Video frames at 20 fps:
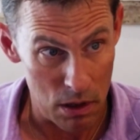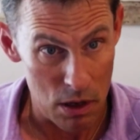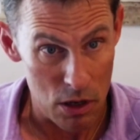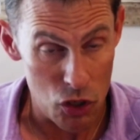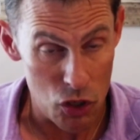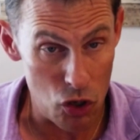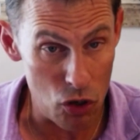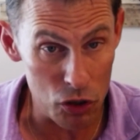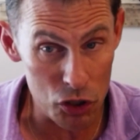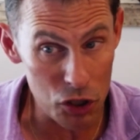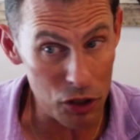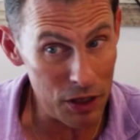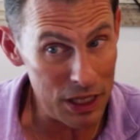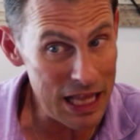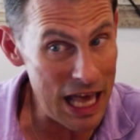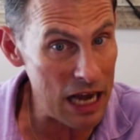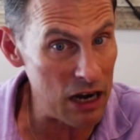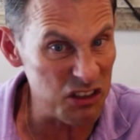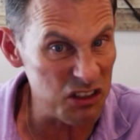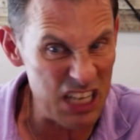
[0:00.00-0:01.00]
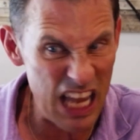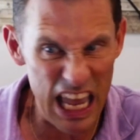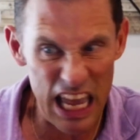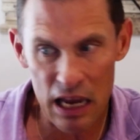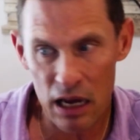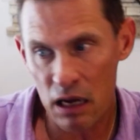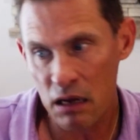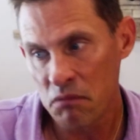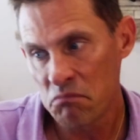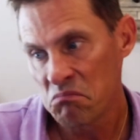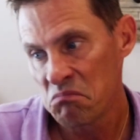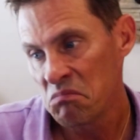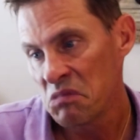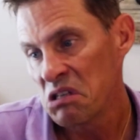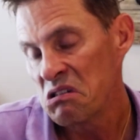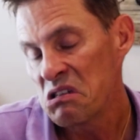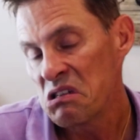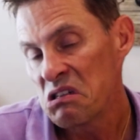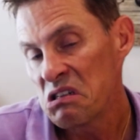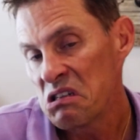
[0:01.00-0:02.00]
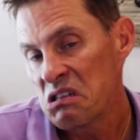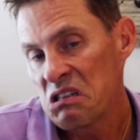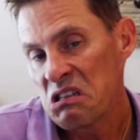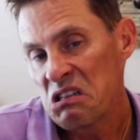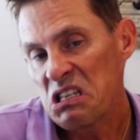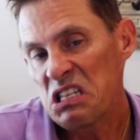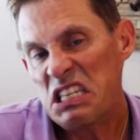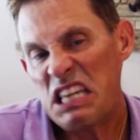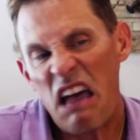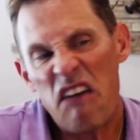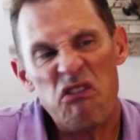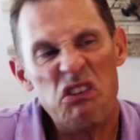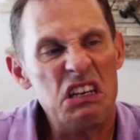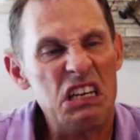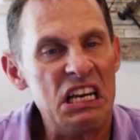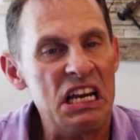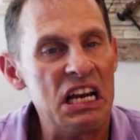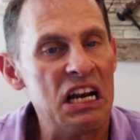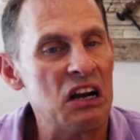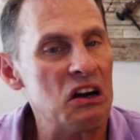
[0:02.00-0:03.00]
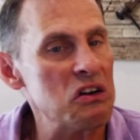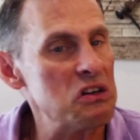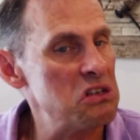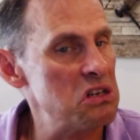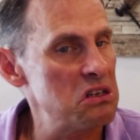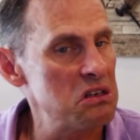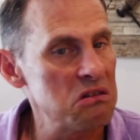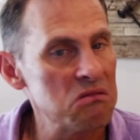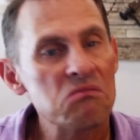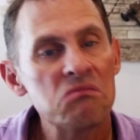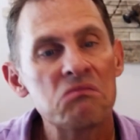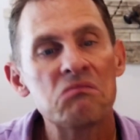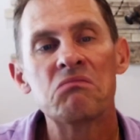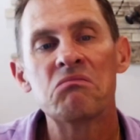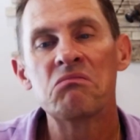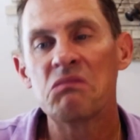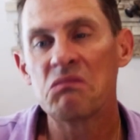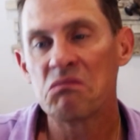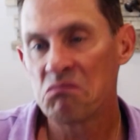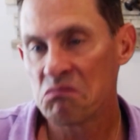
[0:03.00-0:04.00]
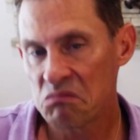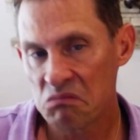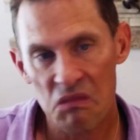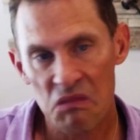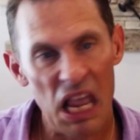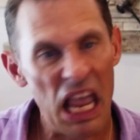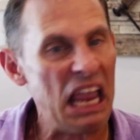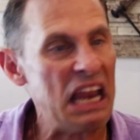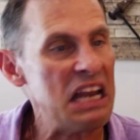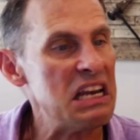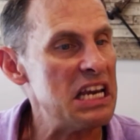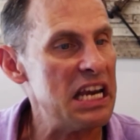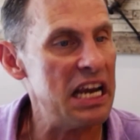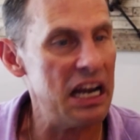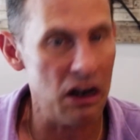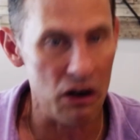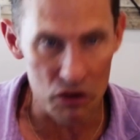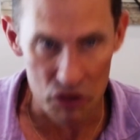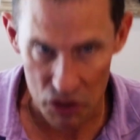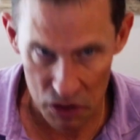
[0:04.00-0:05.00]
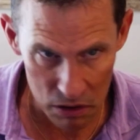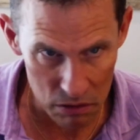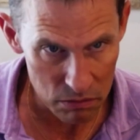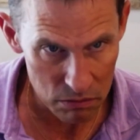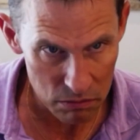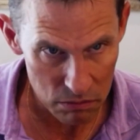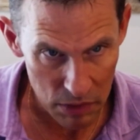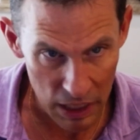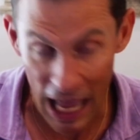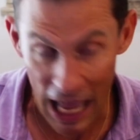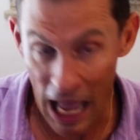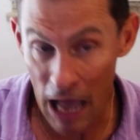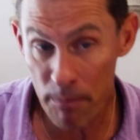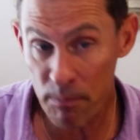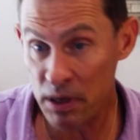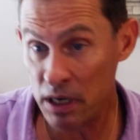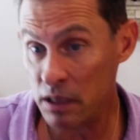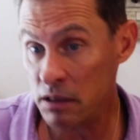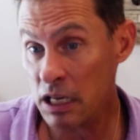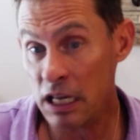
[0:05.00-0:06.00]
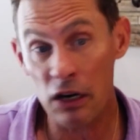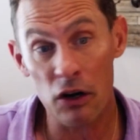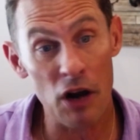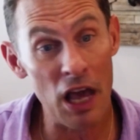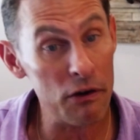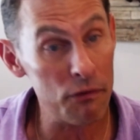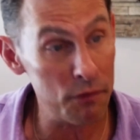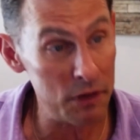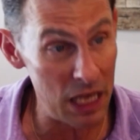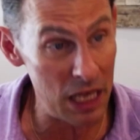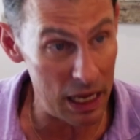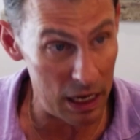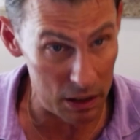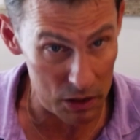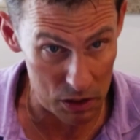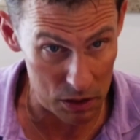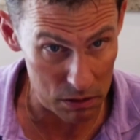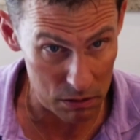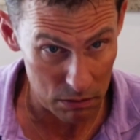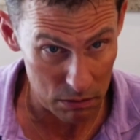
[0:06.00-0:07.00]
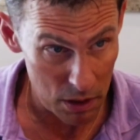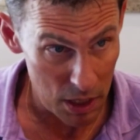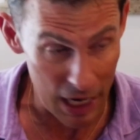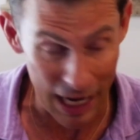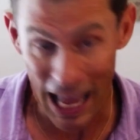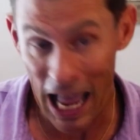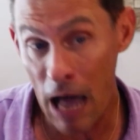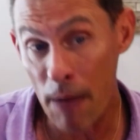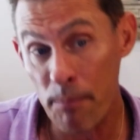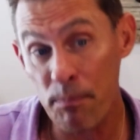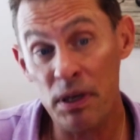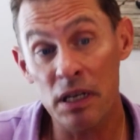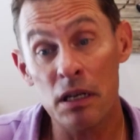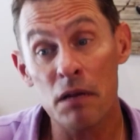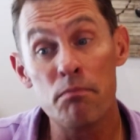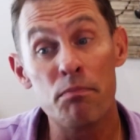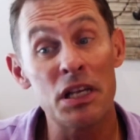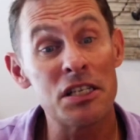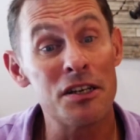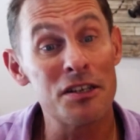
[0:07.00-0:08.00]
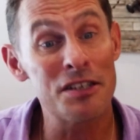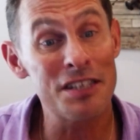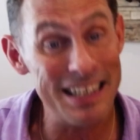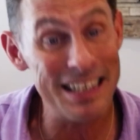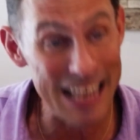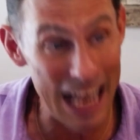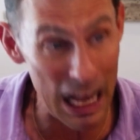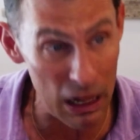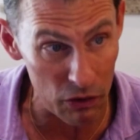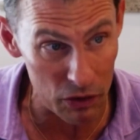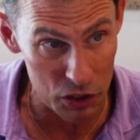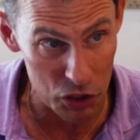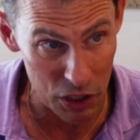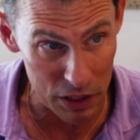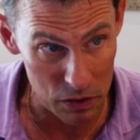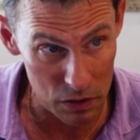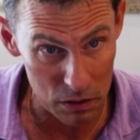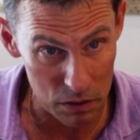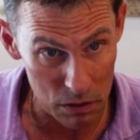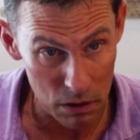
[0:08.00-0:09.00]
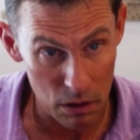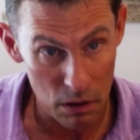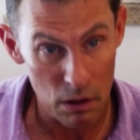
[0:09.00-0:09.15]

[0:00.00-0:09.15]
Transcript: Usually that'll take 7 years, 8 years. It happened in the Internet of Things. It happened in business intelligence.